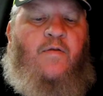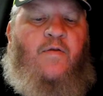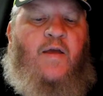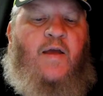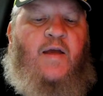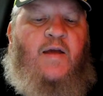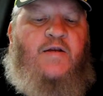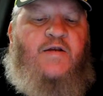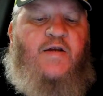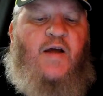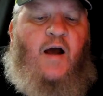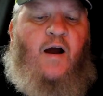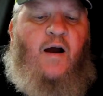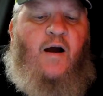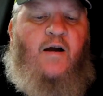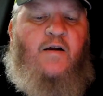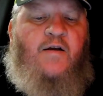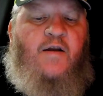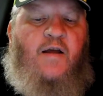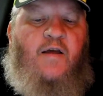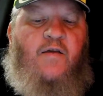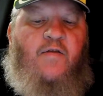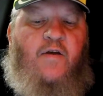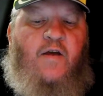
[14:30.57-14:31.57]
The
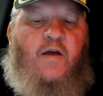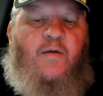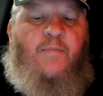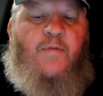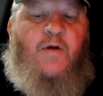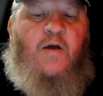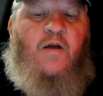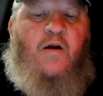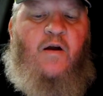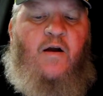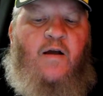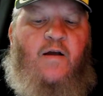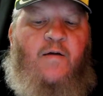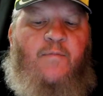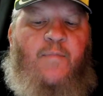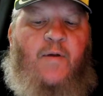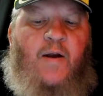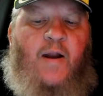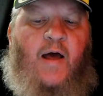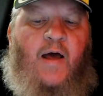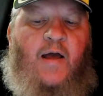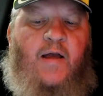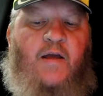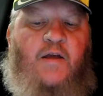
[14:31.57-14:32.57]
entirety of the community of
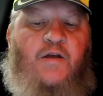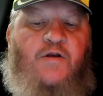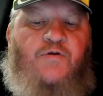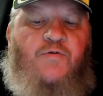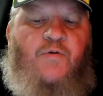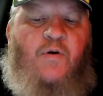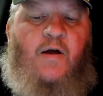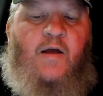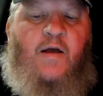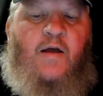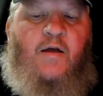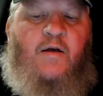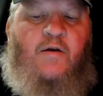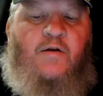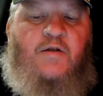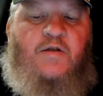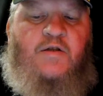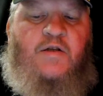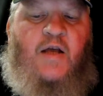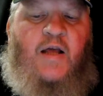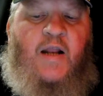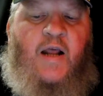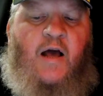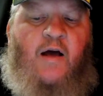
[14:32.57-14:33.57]
Bnei Israel
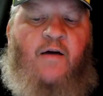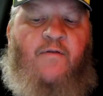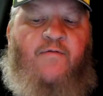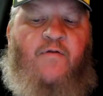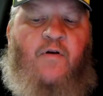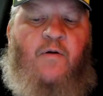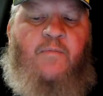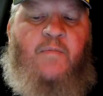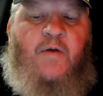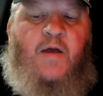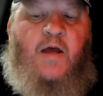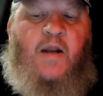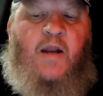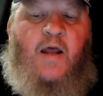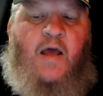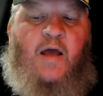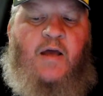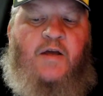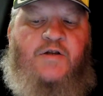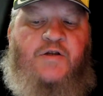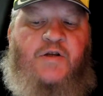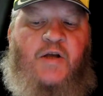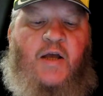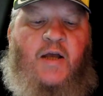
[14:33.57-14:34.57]
set out from
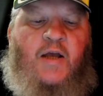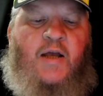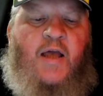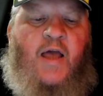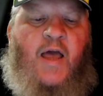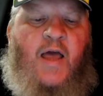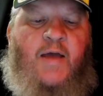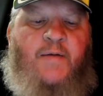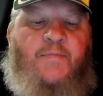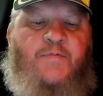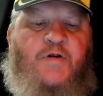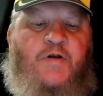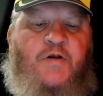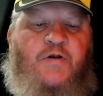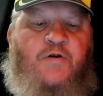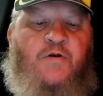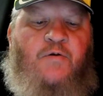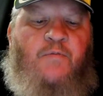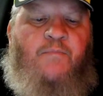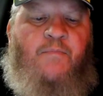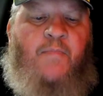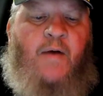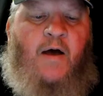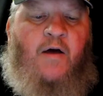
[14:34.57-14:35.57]
Kadesh and came
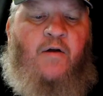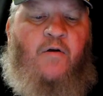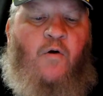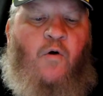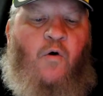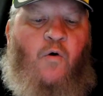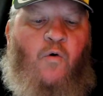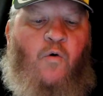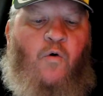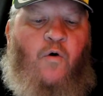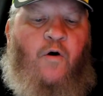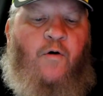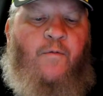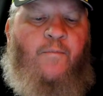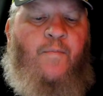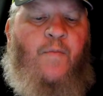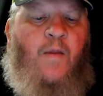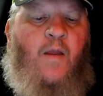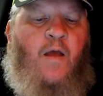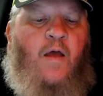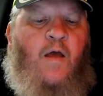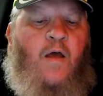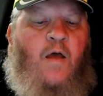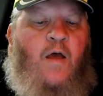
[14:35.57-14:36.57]
to Mount Hor.
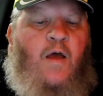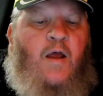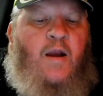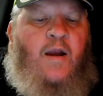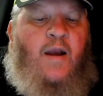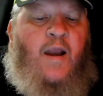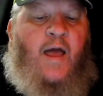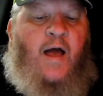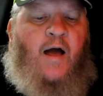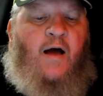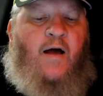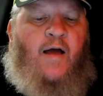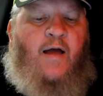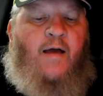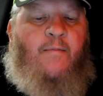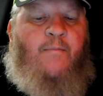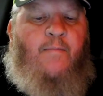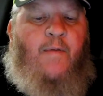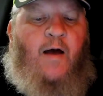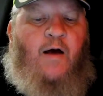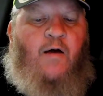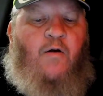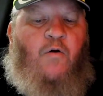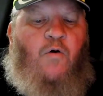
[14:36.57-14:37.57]
Now at
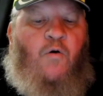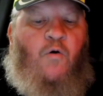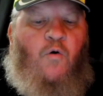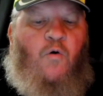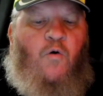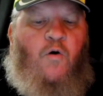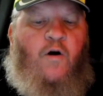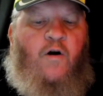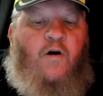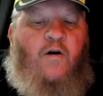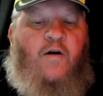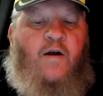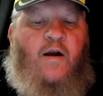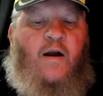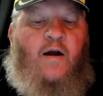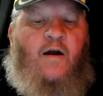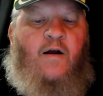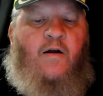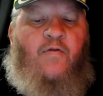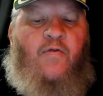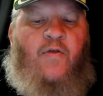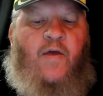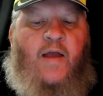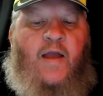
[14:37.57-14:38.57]
Mount Hor,
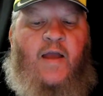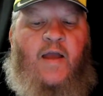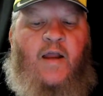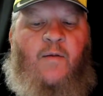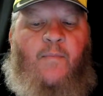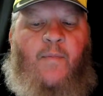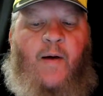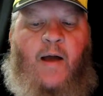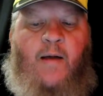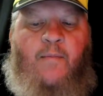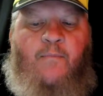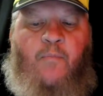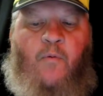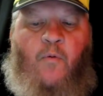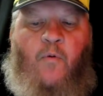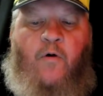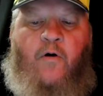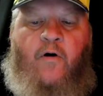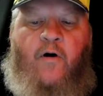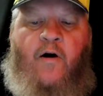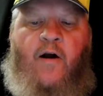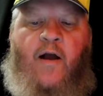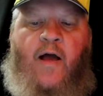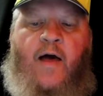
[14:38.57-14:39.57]
near the Edomite
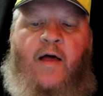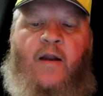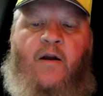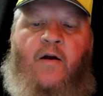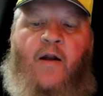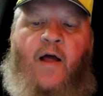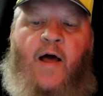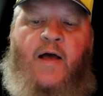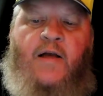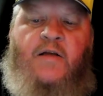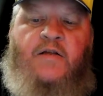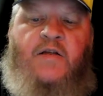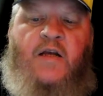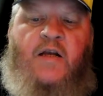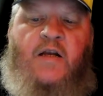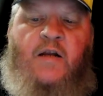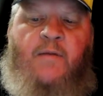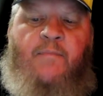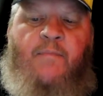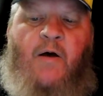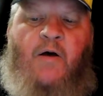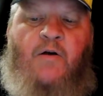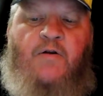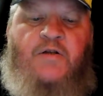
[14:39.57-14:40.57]
border, Adonai said
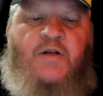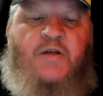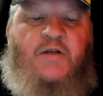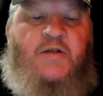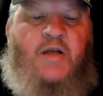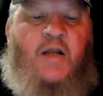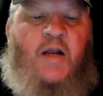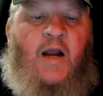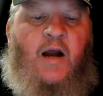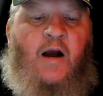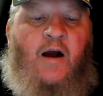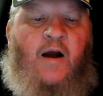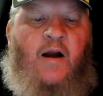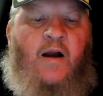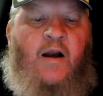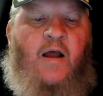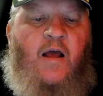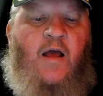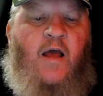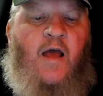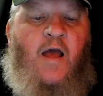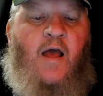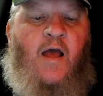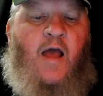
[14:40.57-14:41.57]
to Moses and Aaron,
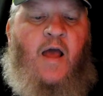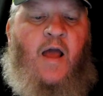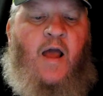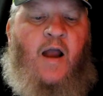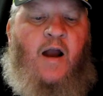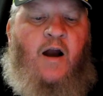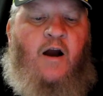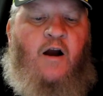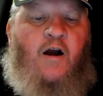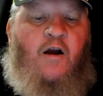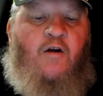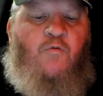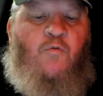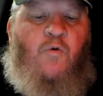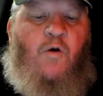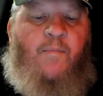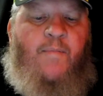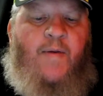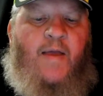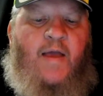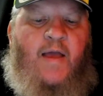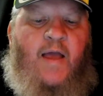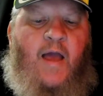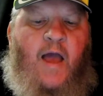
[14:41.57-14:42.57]
"Aaron will
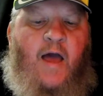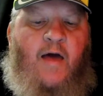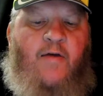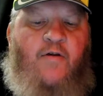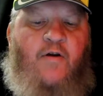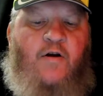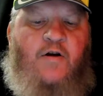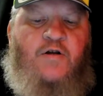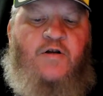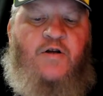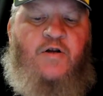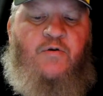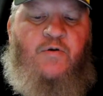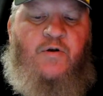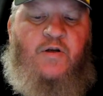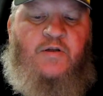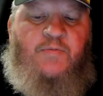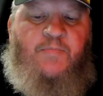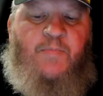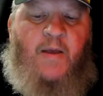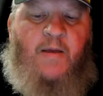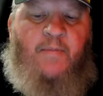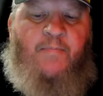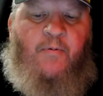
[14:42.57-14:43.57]
be gathered to
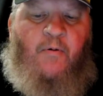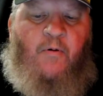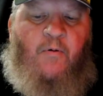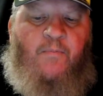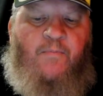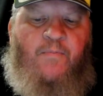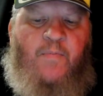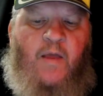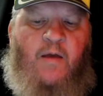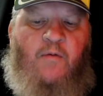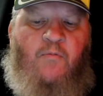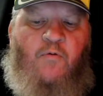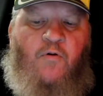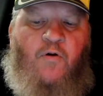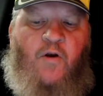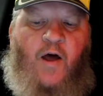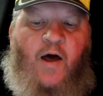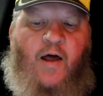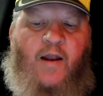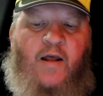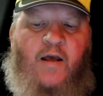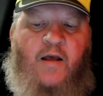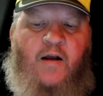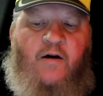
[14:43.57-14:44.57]
his people. He will
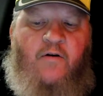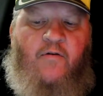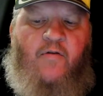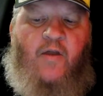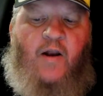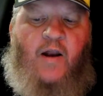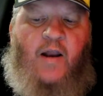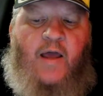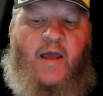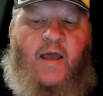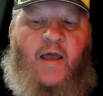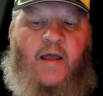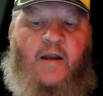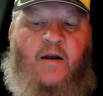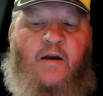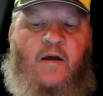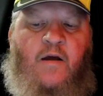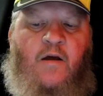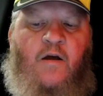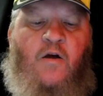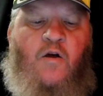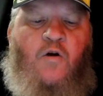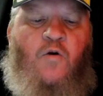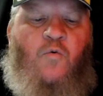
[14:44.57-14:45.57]
not enter the land
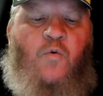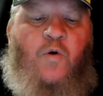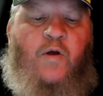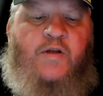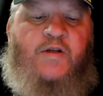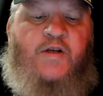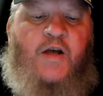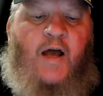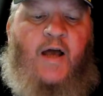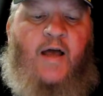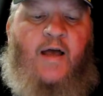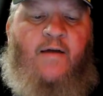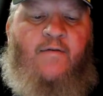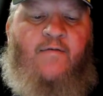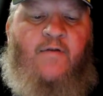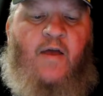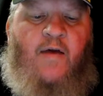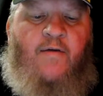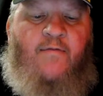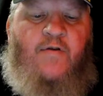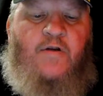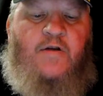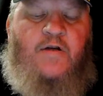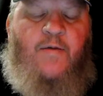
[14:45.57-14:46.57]
which I have
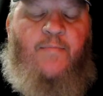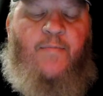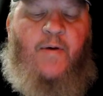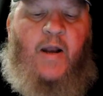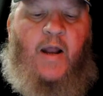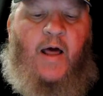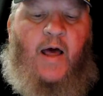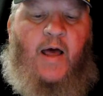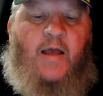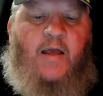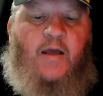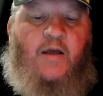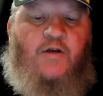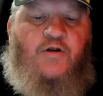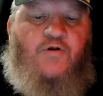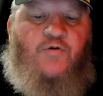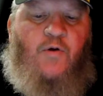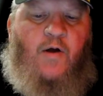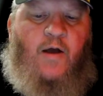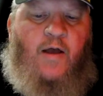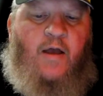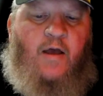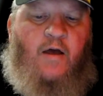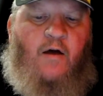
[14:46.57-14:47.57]
given to Bnei
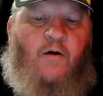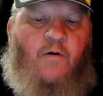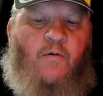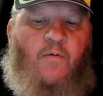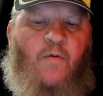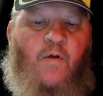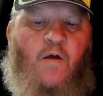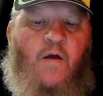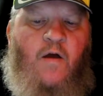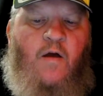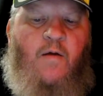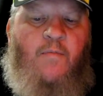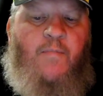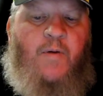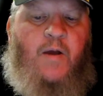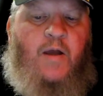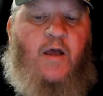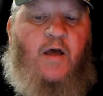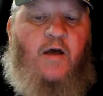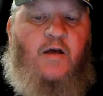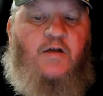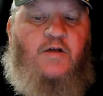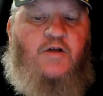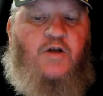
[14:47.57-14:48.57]
Israel,
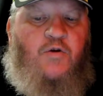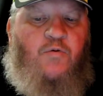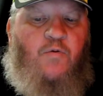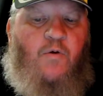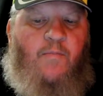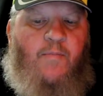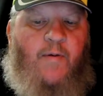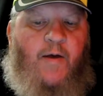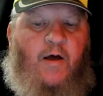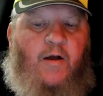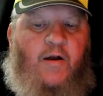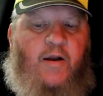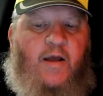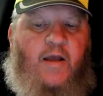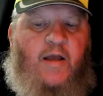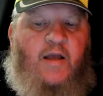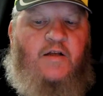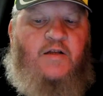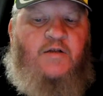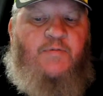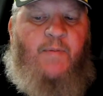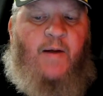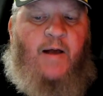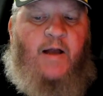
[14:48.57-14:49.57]
because you rebelled
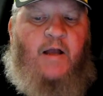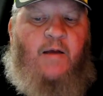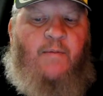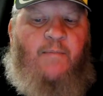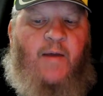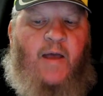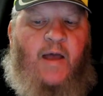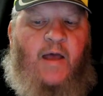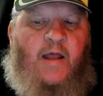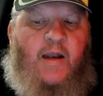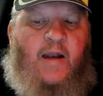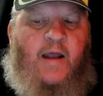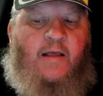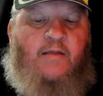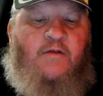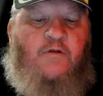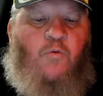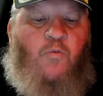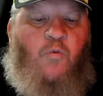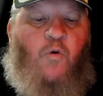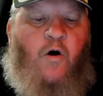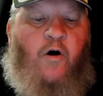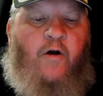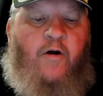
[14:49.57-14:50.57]
against my command at
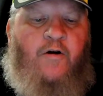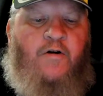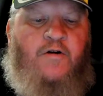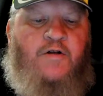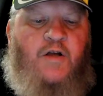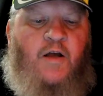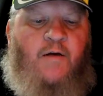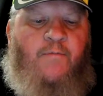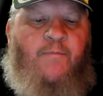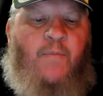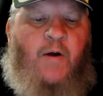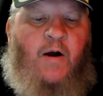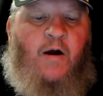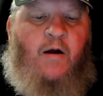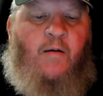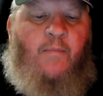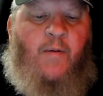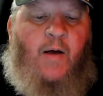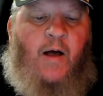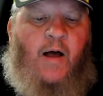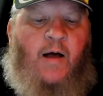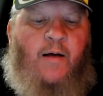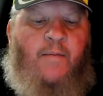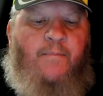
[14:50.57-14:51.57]
the waters of
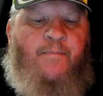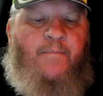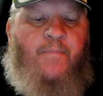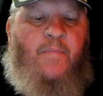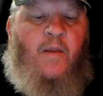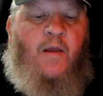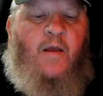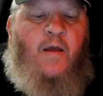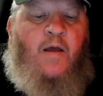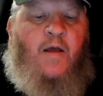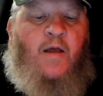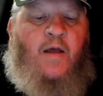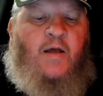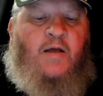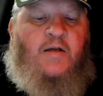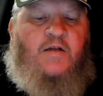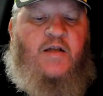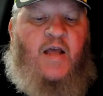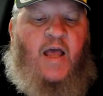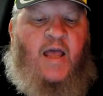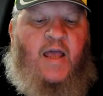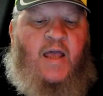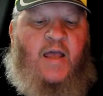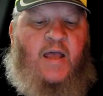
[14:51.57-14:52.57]
Meribah.
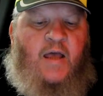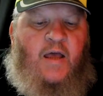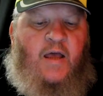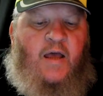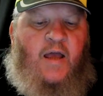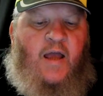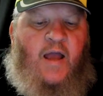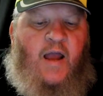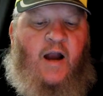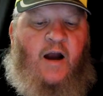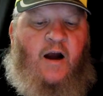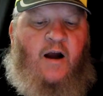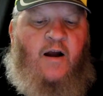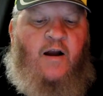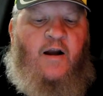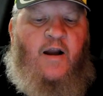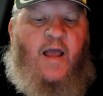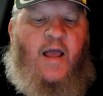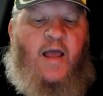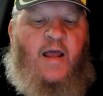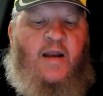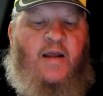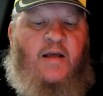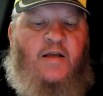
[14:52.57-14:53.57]
Take Aaron
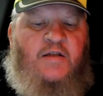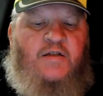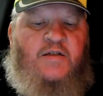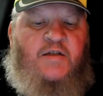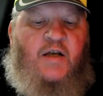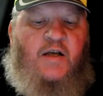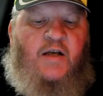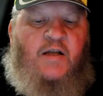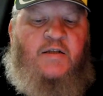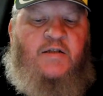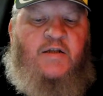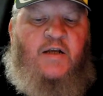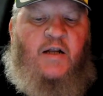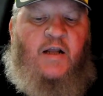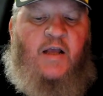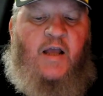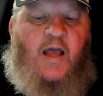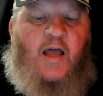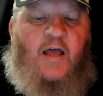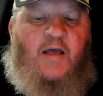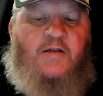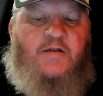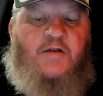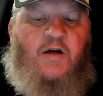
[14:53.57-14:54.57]
and his sons
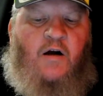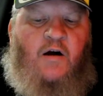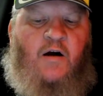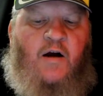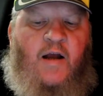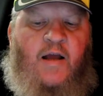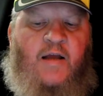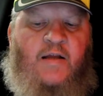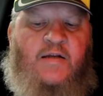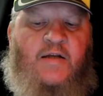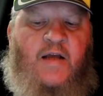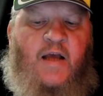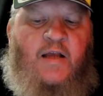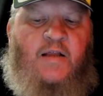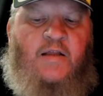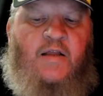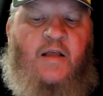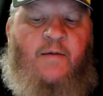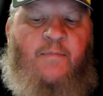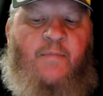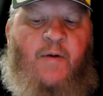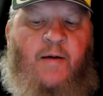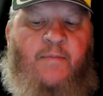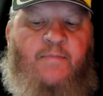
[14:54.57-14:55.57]
Eleazar and take
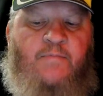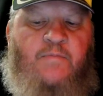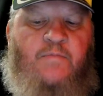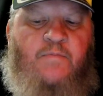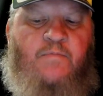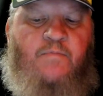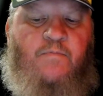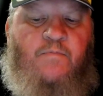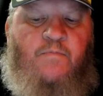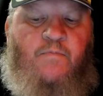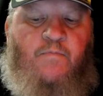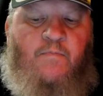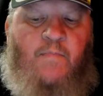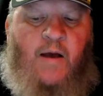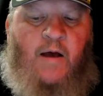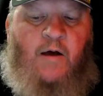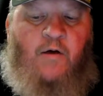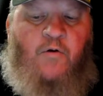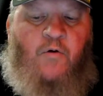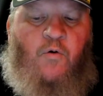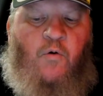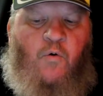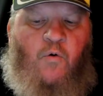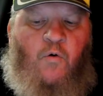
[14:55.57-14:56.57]
them up
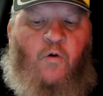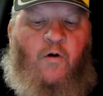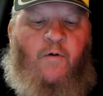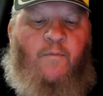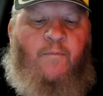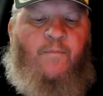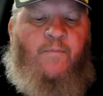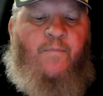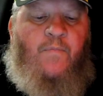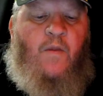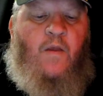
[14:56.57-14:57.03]
Mount Hor.